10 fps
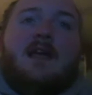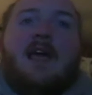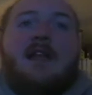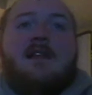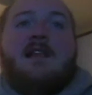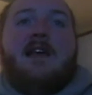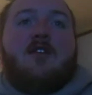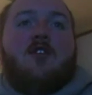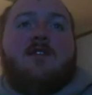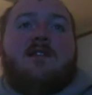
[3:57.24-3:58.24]
And the
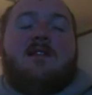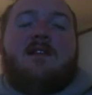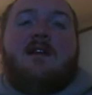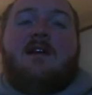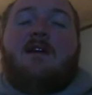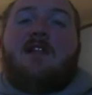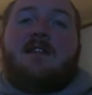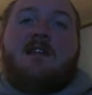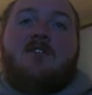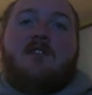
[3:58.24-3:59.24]
Lakers of
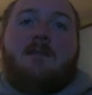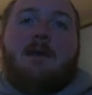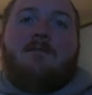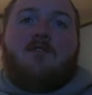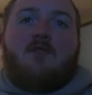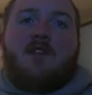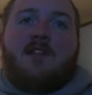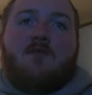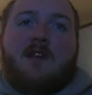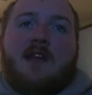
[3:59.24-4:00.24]
Los Angeles and Memphis
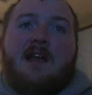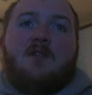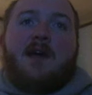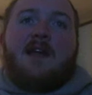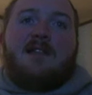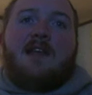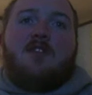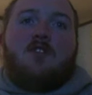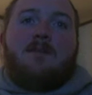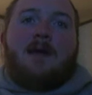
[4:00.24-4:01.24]
Grizzlies will underway at
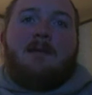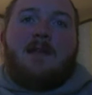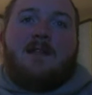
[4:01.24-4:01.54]
10:30 p.m.